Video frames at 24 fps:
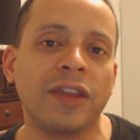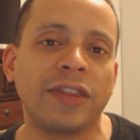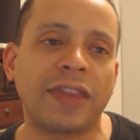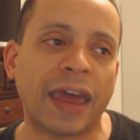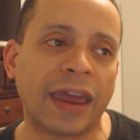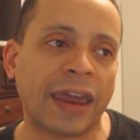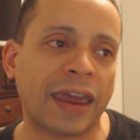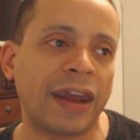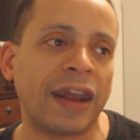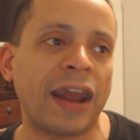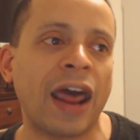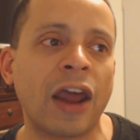
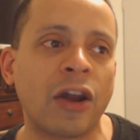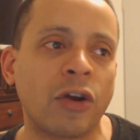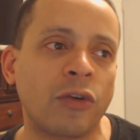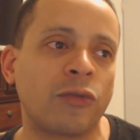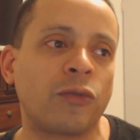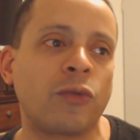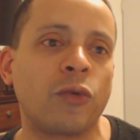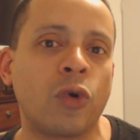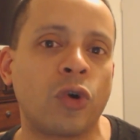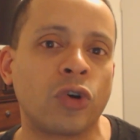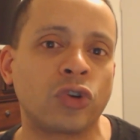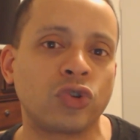that cannot
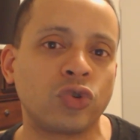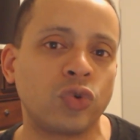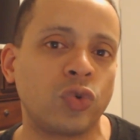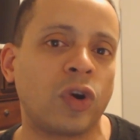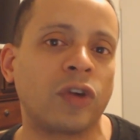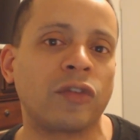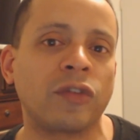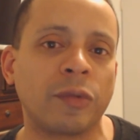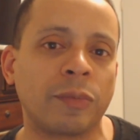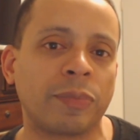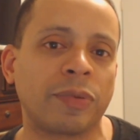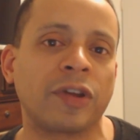afford
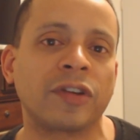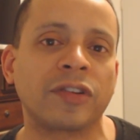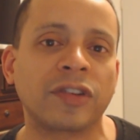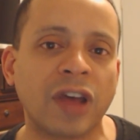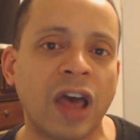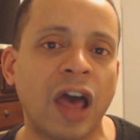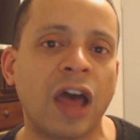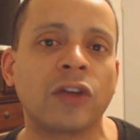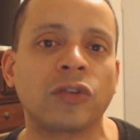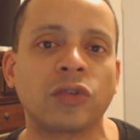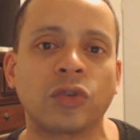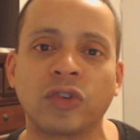200 plus
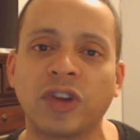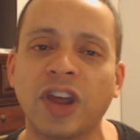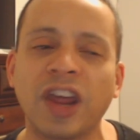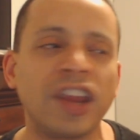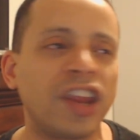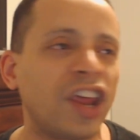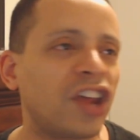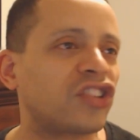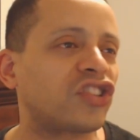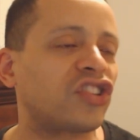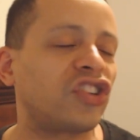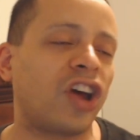consoles.
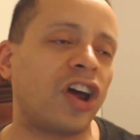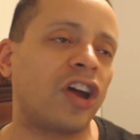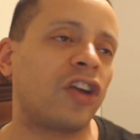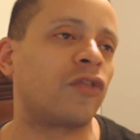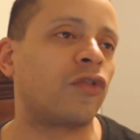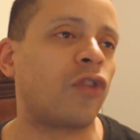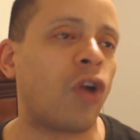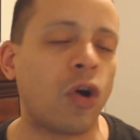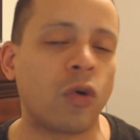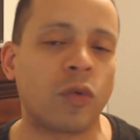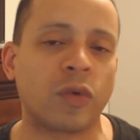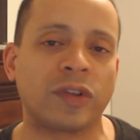And there's
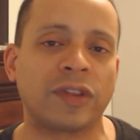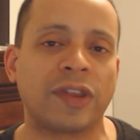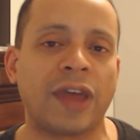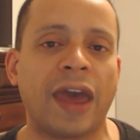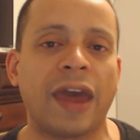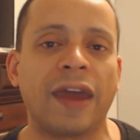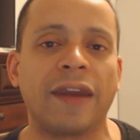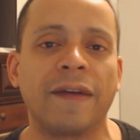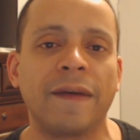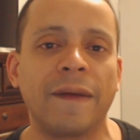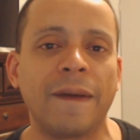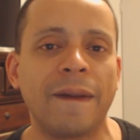nothing wrong with
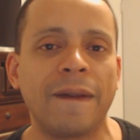that.